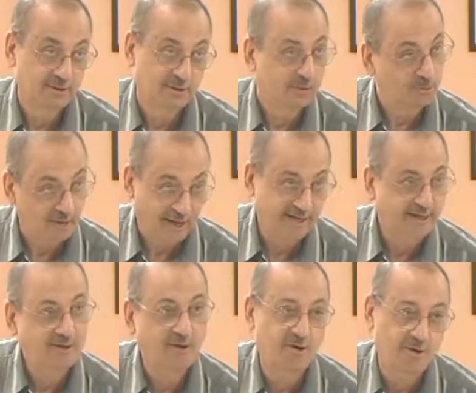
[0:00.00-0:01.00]
You like it
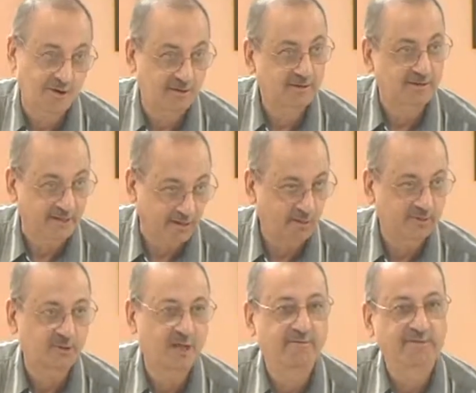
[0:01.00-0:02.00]
or not, they also
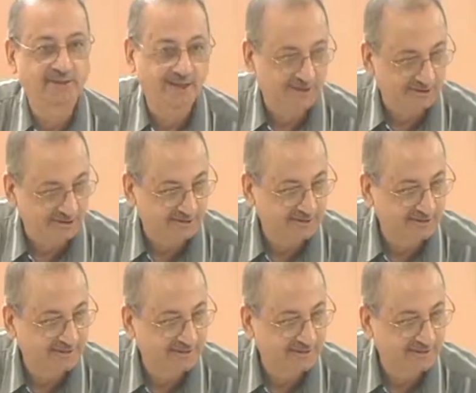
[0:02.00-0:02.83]
have intelligence.